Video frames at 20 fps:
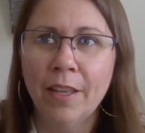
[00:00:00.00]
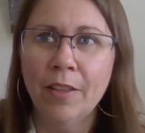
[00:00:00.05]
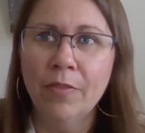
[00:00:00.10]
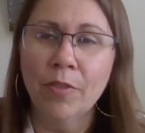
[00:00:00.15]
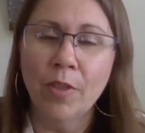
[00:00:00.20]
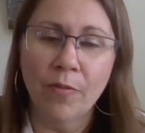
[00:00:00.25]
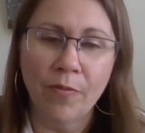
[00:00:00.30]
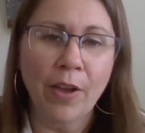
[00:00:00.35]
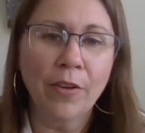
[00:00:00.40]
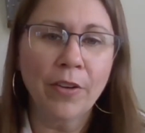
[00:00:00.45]

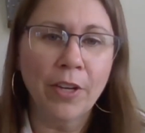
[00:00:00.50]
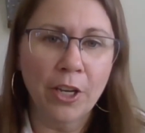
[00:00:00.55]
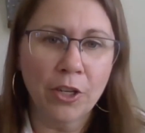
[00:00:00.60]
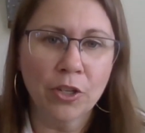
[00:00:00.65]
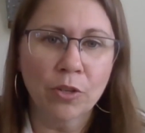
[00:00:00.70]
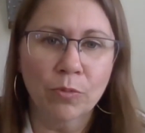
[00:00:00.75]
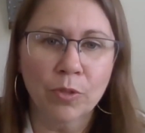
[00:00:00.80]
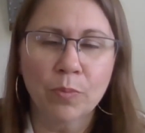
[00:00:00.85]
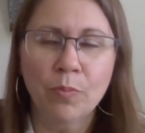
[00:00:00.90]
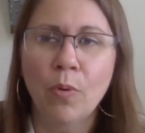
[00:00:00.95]
the
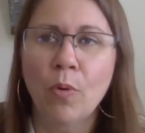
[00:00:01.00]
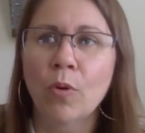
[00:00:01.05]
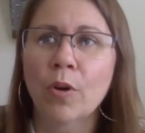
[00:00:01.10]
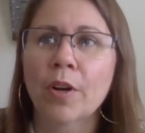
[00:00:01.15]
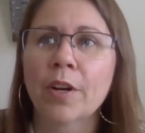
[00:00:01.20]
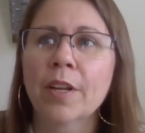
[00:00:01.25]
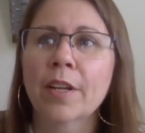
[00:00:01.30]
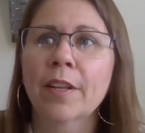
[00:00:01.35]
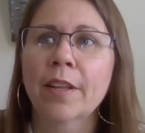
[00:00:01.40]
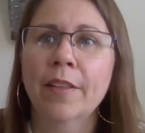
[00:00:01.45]
foundation was
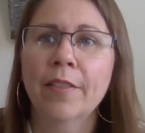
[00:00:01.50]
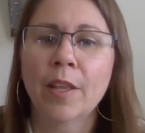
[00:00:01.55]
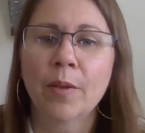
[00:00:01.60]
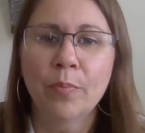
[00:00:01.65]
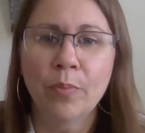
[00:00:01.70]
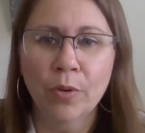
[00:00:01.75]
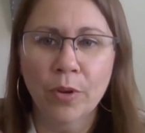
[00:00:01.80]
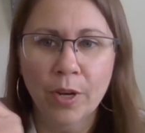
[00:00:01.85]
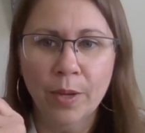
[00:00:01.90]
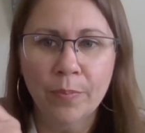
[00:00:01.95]
poured, and they
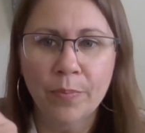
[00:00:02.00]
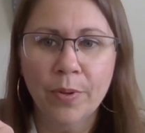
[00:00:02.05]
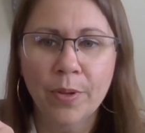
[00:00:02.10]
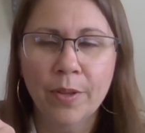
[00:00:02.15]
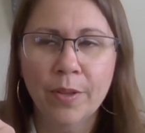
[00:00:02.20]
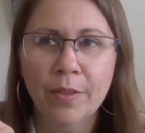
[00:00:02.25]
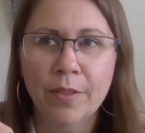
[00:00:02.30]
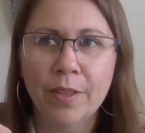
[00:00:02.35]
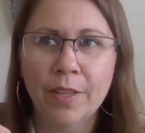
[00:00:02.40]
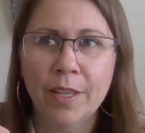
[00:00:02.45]
put up
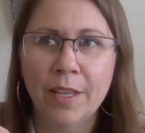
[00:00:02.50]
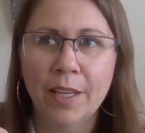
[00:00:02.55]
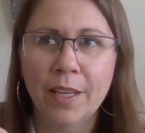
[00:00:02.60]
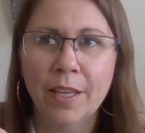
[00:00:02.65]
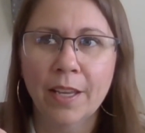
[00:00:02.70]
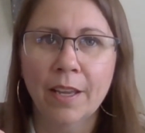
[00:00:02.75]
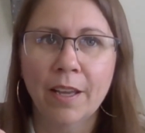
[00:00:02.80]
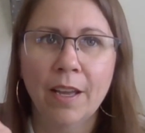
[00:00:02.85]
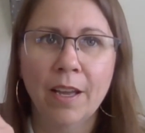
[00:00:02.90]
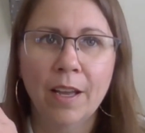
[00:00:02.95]

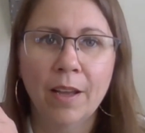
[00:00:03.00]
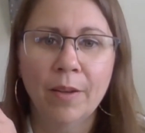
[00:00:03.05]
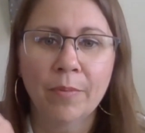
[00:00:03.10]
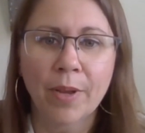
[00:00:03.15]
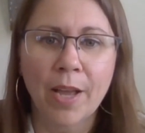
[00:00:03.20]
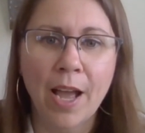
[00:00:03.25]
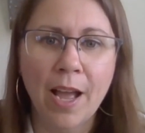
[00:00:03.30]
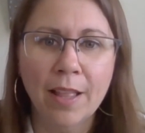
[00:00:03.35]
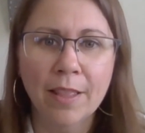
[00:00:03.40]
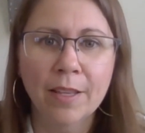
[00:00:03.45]
the
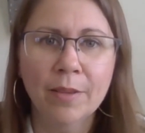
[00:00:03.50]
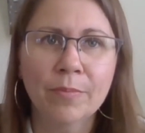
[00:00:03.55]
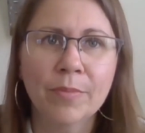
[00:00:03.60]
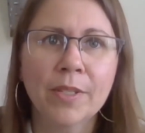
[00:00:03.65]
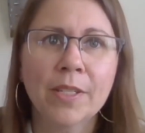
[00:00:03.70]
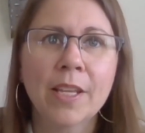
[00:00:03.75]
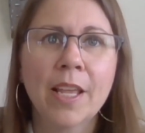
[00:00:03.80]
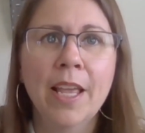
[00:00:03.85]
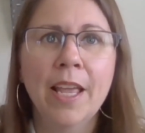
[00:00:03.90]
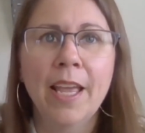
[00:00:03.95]

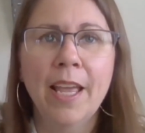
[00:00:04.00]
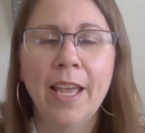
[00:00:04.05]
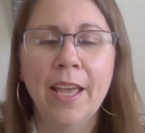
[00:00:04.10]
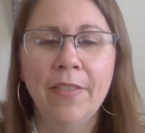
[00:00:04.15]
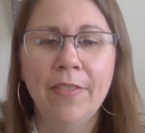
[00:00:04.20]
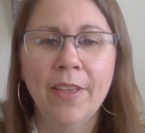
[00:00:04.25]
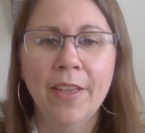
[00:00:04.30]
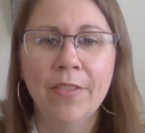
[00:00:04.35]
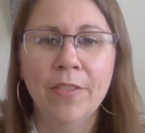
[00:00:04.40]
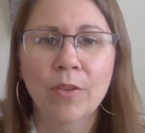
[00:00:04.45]
columns,
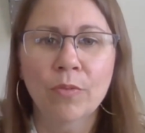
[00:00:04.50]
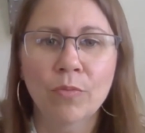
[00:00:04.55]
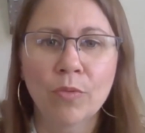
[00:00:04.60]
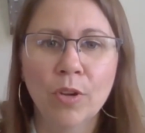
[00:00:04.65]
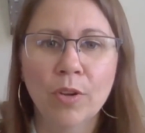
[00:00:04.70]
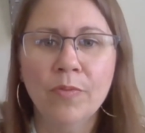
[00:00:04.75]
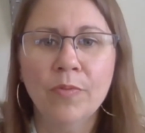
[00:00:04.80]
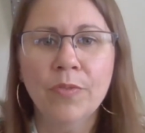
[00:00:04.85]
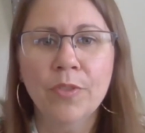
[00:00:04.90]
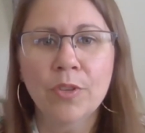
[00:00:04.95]
and then the
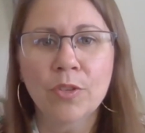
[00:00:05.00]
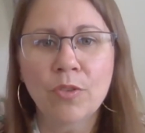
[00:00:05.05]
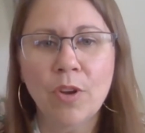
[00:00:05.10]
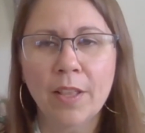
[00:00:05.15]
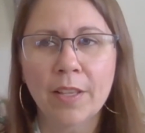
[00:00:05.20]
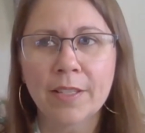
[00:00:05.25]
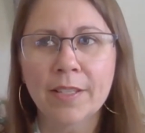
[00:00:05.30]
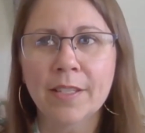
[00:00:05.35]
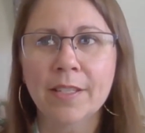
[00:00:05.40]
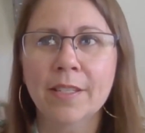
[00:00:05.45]
roof, the
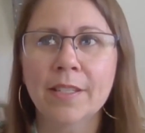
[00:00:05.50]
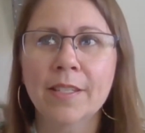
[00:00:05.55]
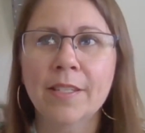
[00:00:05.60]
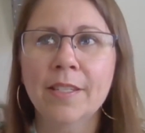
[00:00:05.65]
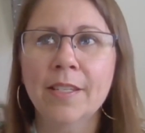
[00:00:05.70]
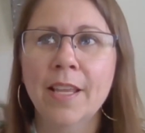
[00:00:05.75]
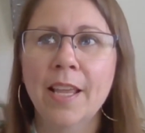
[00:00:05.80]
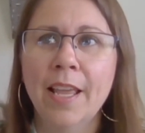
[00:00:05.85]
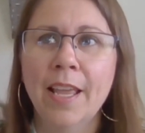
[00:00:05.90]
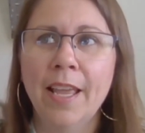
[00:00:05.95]

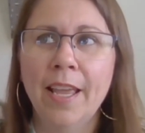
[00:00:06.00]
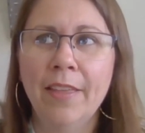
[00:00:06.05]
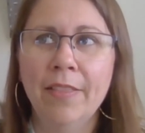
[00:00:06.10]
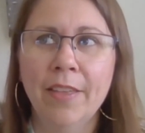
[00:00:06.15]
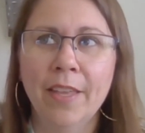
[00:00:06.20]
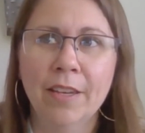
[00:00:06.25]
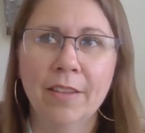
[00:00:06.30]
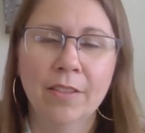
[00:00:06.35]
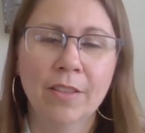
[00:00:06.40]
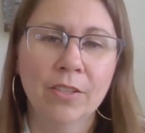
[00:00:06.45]
trellises, and
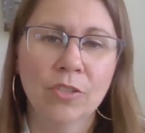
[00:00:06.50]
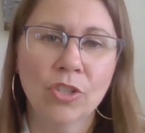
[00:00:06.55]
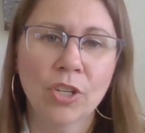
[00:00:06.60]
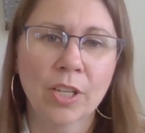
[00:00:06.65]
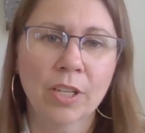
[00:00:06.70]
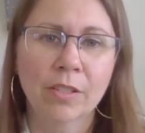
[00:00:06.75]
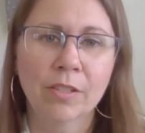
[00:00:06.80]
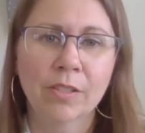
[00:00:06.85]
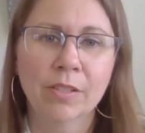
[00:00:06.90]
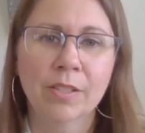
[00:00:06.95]
then the
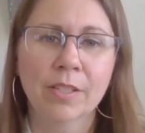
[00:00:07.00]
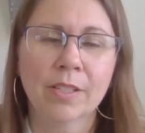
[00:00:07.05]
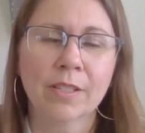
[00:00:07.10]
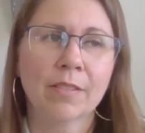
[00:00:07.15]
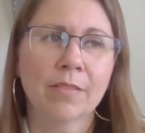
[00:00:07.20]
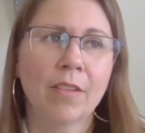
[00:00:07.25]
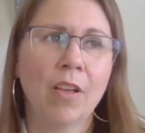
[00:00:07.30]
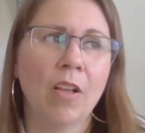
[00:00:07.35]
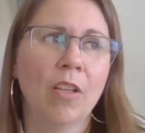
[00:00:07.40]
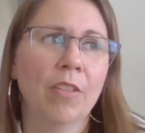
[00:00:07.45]
shingles
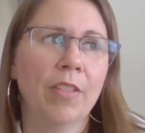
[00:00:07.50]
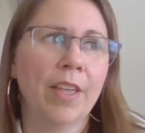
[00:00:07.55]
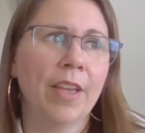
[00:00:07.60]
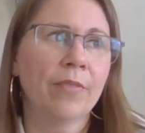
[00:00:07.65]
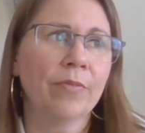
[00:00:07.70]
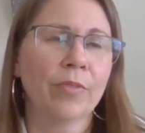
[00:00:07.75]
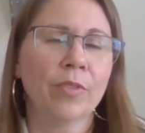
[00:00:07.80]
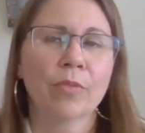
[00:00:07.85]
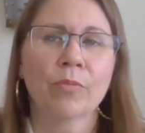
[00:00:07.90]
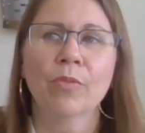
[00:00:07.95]
and all
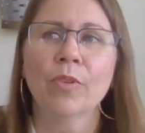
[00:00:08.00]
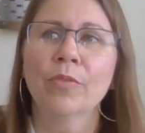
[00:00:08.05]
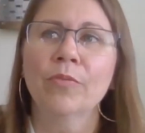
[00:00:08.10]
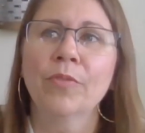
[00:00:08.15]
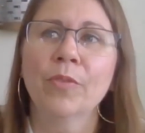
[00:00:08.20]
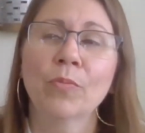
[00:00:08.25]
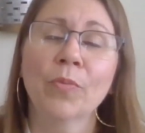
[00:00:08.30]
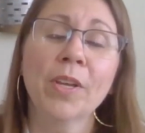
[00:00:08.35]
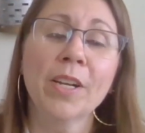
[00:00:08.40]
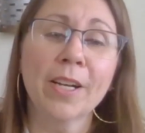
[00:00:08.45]
that for the
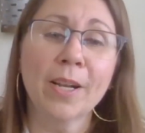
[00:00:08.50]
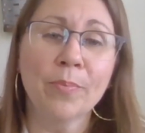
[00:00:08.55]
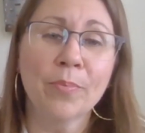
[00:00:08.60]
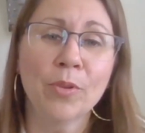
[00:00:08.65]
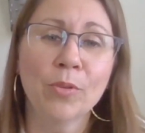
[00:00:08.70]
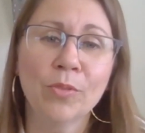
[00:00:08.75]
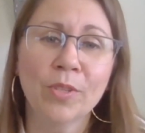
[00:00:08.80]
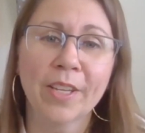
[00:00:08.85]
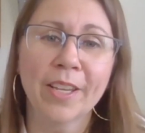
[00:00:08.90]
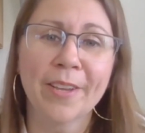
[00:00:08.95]
roof. And we ended up
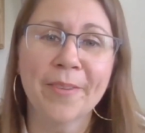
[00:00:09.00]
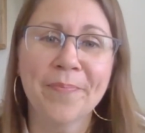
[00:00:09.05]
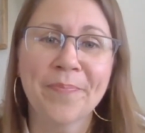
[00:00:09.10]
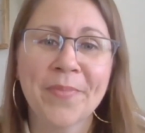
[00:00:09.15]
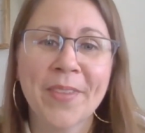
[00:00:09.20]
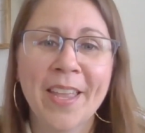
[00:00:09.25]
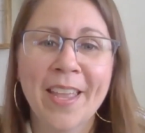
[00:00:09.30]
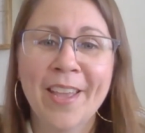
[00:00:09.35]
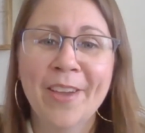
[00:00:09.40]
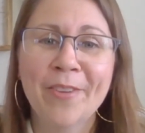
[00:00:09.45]
using it,
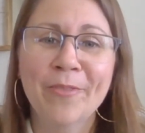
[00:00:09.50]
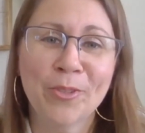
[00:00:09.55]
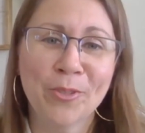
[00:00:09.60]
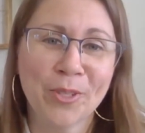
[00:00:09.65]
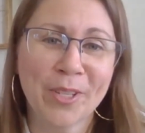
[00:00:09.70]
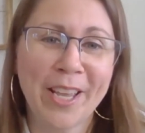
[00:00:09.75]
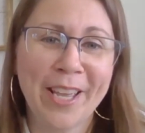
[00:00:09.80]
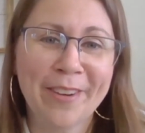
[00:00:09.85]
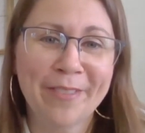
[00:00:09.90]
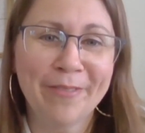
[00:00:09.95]
which
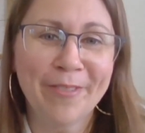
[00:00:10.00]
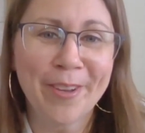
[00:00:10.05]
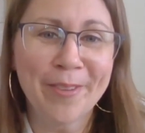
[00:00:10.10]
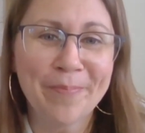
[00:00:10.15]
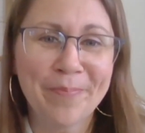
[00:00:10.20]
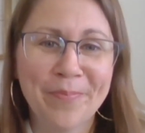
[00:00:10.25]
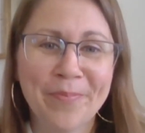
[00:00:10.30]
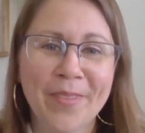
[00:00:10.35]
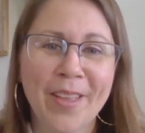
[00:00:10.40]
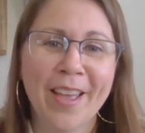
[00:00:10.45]
is kind of
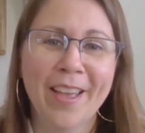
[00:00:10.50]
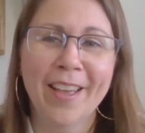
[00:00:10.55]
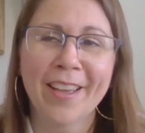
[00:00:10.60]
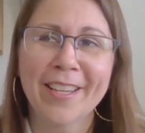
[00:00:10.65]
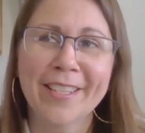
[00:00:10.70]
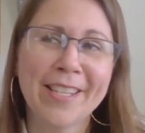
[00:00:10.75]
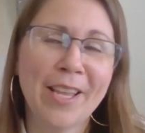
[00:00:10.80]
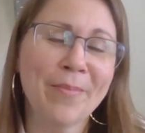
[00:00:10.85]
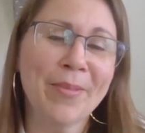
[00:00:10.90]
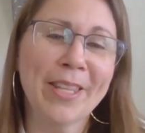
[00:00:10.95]
fun
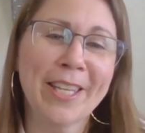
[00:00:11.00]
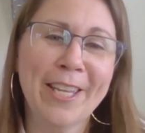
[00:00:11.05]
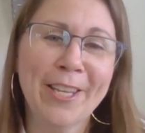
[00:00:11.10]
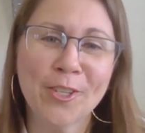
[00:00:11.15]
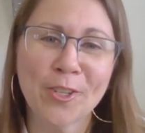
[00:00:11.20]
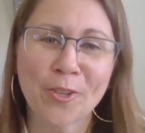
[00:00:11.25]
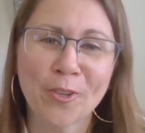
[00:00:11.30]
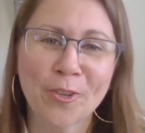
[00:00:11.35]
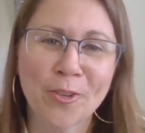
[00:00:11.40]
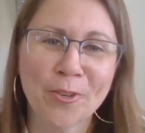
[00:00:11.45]
because I'm on the
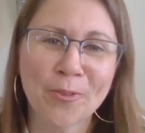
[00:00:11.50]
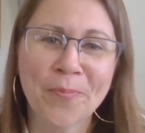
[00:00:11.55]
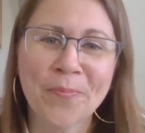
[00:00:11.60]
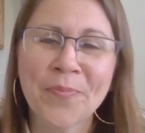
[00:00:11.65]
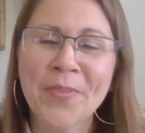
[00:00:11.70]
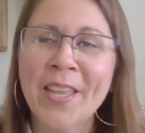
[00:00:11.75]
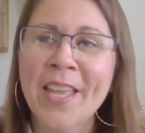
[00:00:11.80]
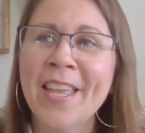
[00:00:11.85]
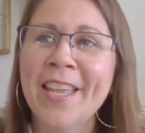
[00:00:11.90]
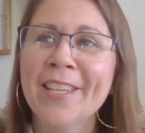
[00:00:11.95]
kitchen crew.
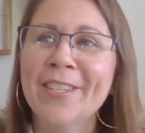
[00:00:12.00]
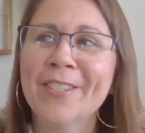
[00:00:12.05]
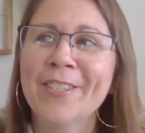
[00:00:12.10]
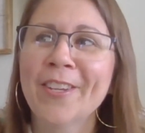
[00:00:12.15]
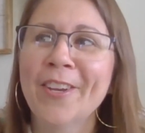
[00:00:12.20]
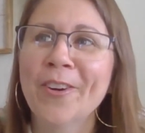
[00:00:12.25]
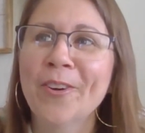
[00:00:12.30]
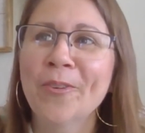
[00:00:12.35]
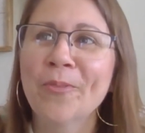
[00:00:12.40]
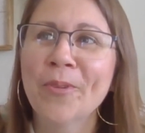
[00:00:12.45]

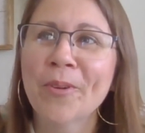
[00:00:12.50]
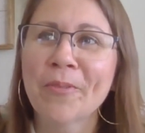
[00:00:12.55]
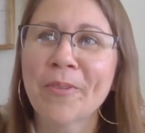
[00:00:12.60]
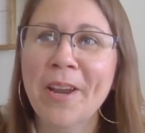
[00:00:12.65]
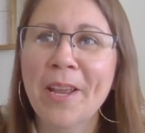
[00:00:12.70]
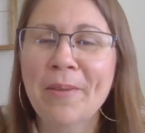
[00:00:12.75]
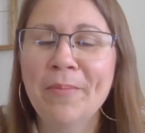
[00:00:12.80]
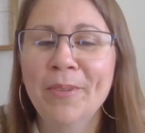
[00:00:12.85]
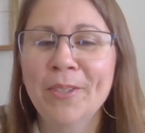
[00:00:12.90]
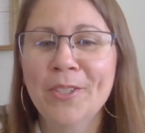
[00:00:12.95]
So we were
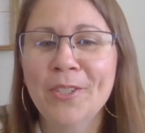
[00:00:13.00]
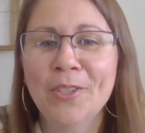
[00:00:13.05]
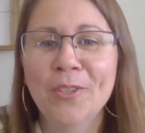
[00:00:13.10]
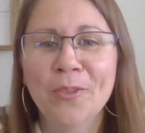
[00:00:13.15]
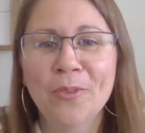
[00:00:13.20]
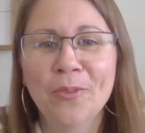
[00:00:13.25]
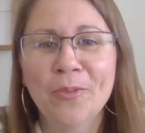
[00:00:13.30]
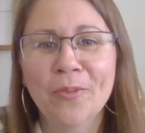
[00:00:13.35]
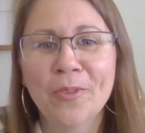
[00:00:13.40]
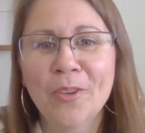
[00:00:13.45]
able
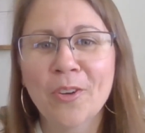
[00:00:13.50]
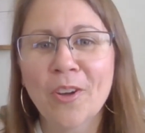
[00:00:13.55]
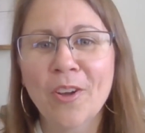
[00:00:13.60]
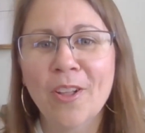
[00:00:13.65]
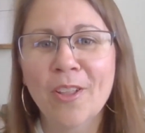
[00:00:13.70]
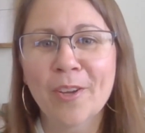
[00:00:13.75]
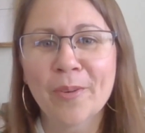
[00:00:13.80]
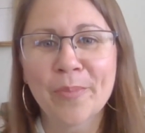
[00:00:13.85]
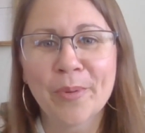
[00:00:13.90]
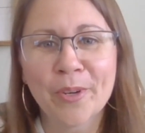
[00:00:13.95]
to cook
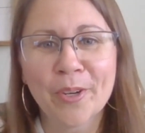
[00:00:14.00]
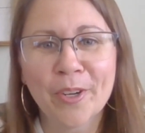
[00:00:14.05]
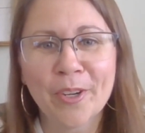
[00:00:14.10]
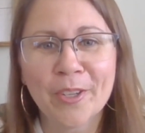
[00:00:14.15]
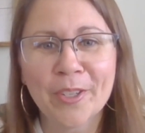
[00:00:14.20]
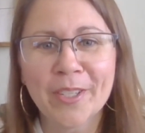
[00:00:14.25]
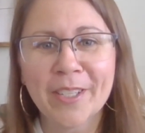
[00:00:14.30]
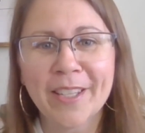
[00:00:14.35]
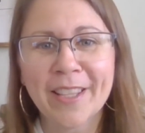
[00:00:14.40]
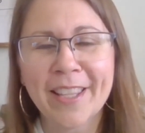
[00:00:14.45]
all our
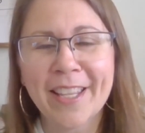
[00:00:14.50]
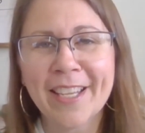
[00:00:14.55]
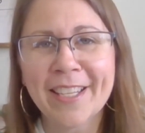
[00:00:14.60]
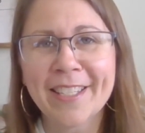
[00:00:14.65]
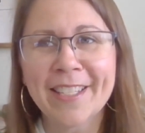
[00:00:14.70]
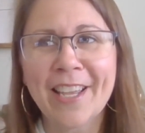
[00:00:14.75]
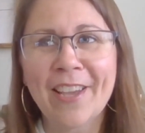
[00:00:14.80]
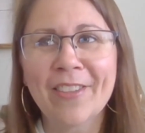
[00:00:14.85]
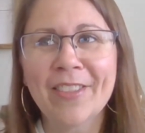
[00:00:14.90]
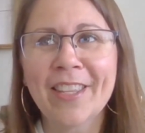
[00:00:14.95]
burgers and
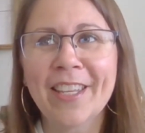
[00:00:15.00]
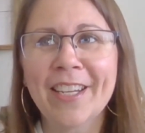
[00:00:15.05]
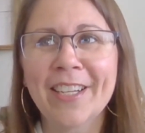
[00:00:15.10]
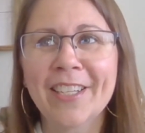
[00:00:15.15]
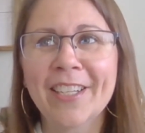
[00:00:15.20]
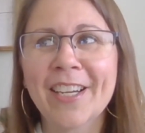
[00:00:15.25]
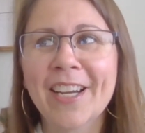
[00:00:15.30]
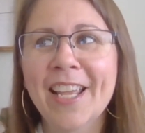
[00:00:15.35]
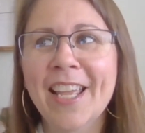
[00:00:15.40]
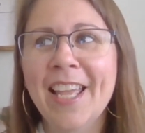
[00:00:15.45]
things out
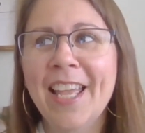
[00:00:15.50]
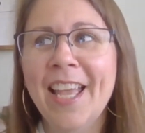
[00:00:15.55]
there,